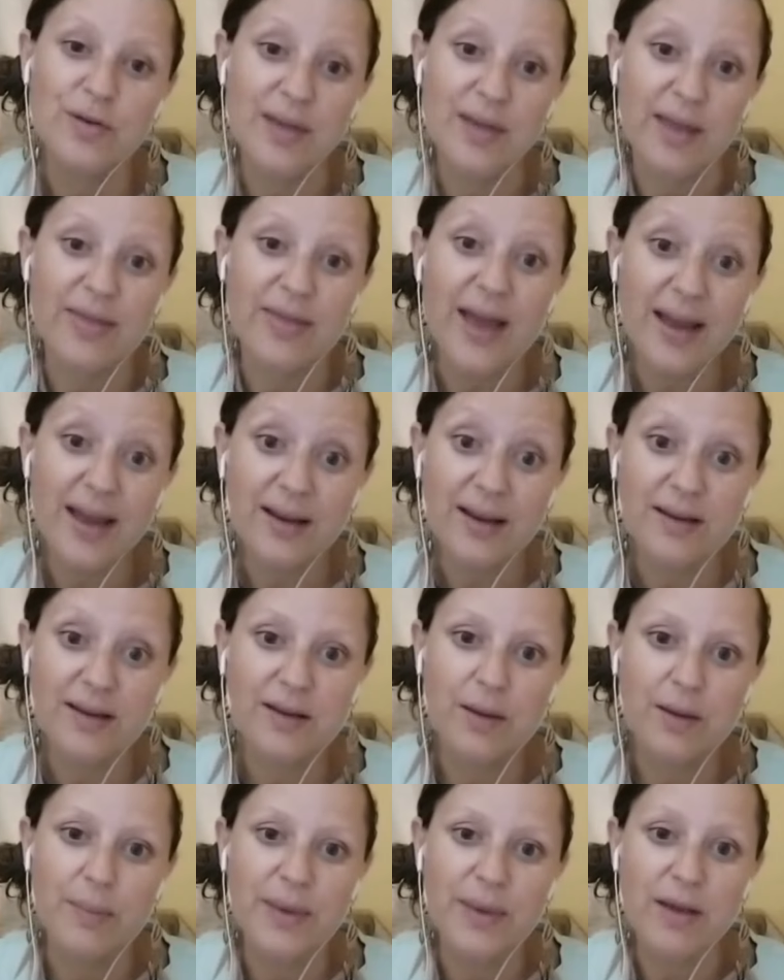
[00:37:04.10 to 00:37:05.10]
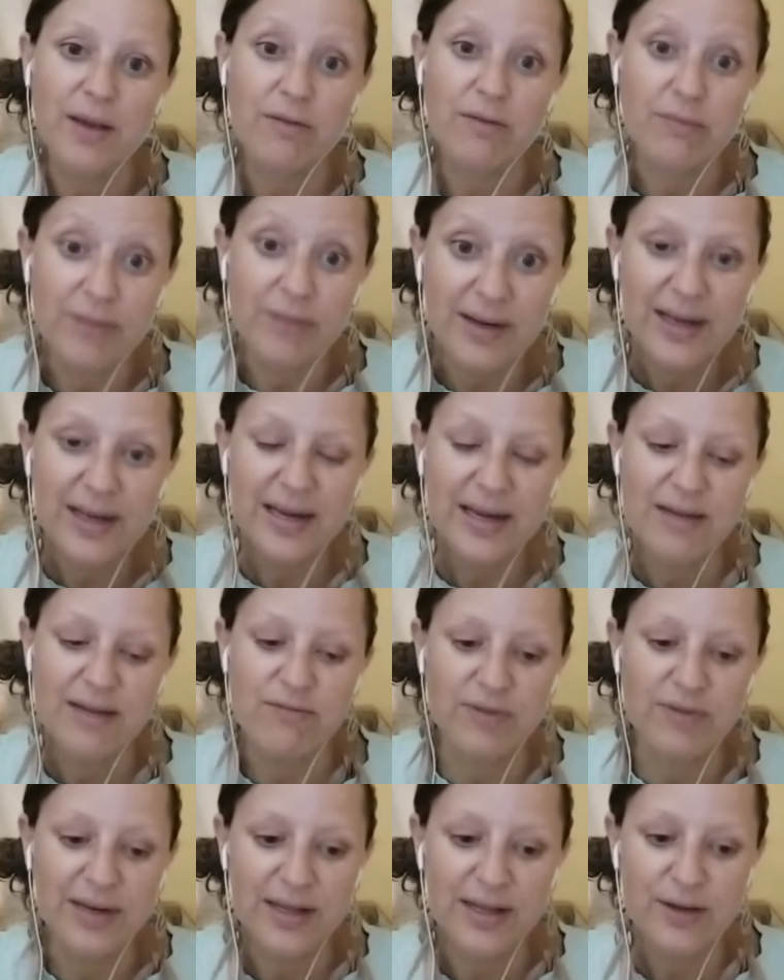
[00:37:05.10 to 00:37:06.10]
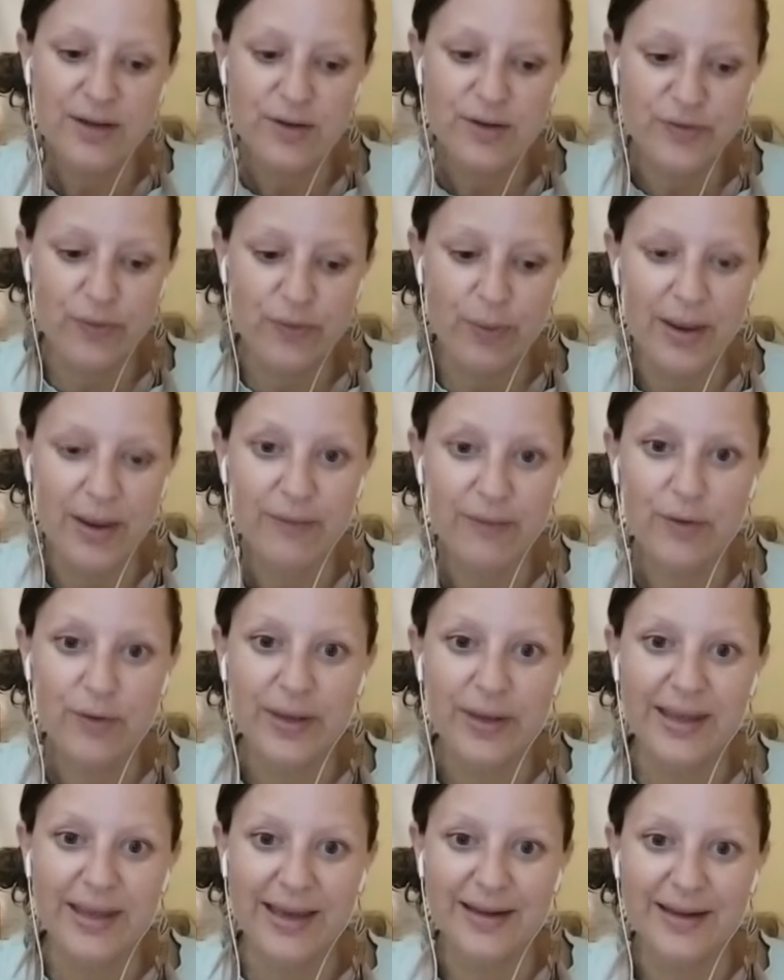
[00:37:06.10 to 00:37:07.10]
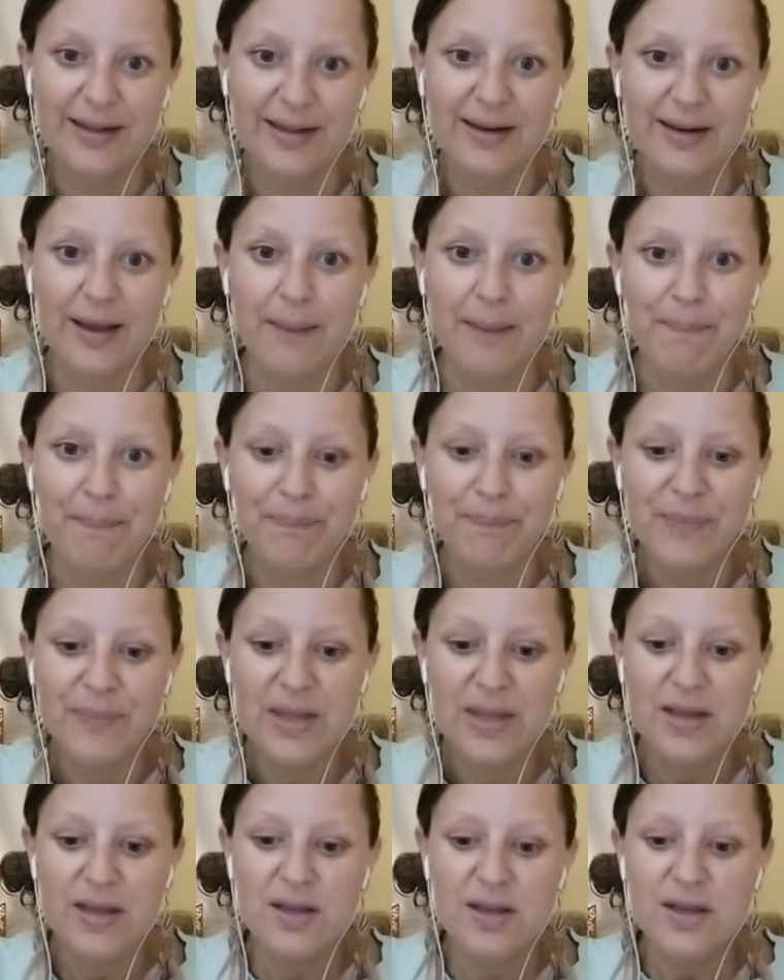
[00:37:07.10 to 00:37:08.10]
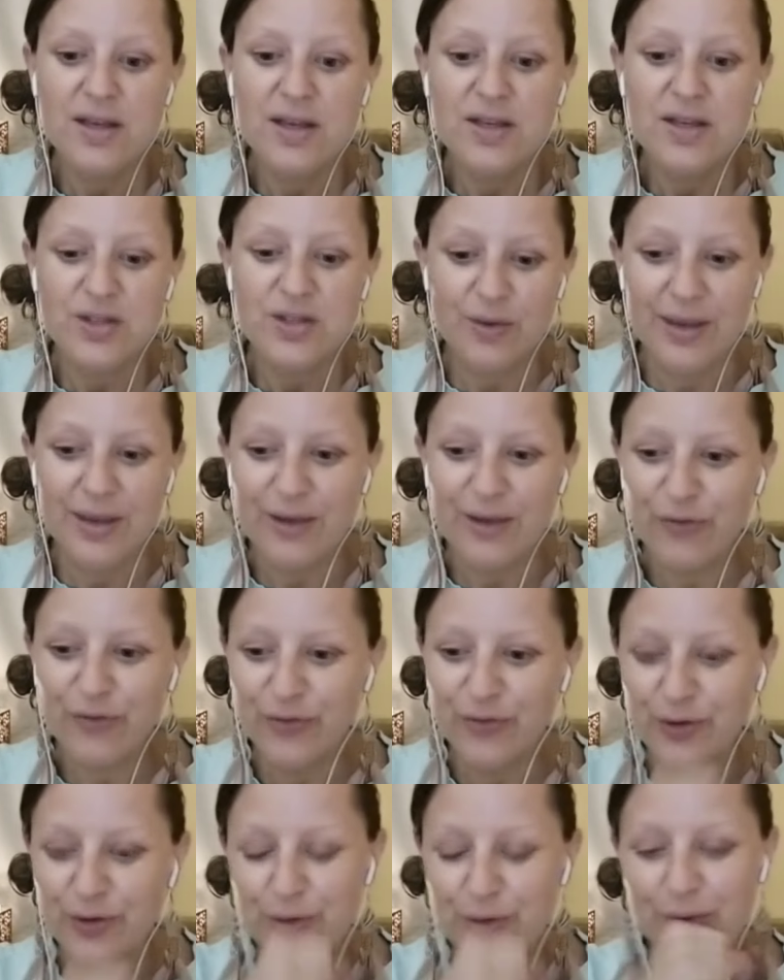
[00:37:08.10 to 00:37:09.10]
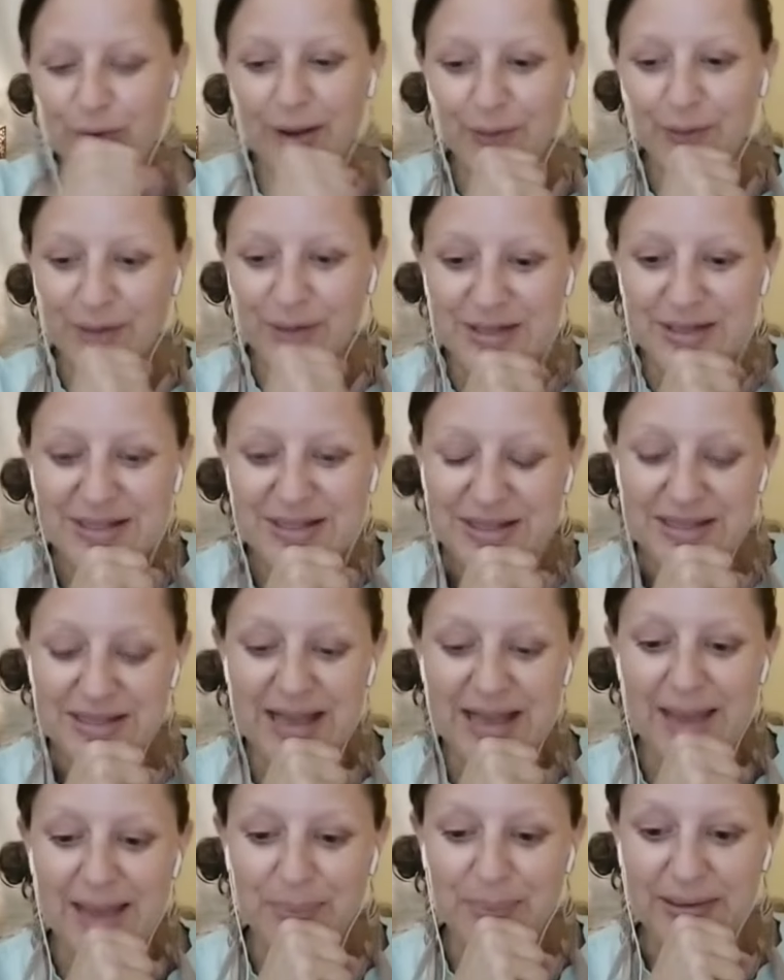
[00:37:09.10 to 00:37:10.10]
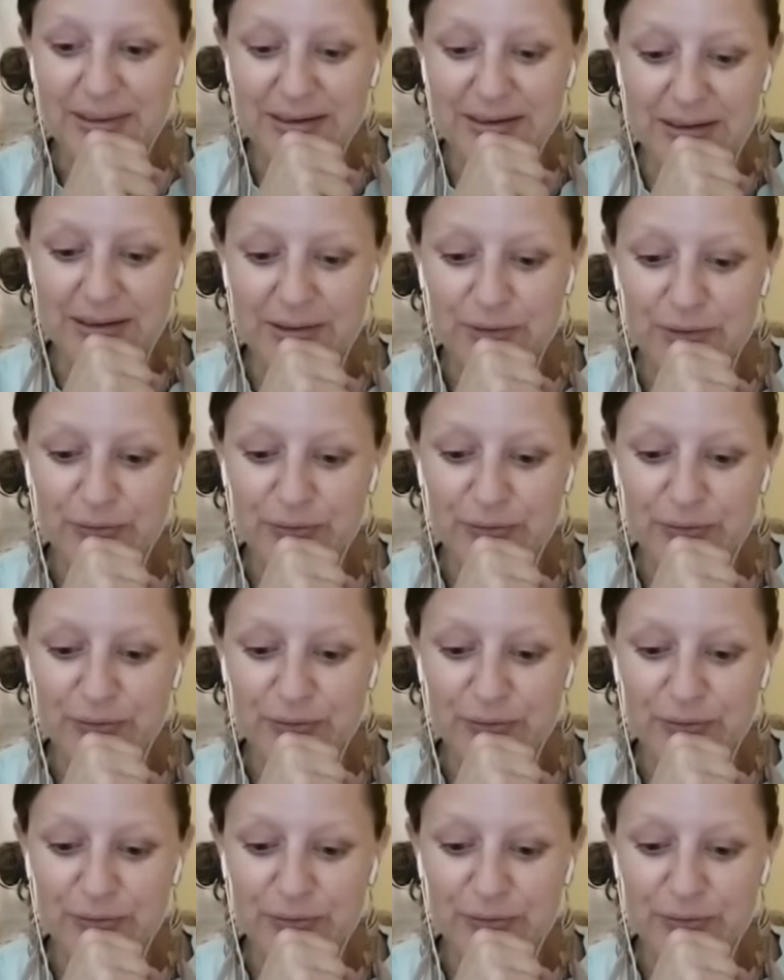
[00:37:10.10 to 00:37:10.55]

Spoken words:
That can be a really, really useful way of looking at it. So if I've gotten into this habit of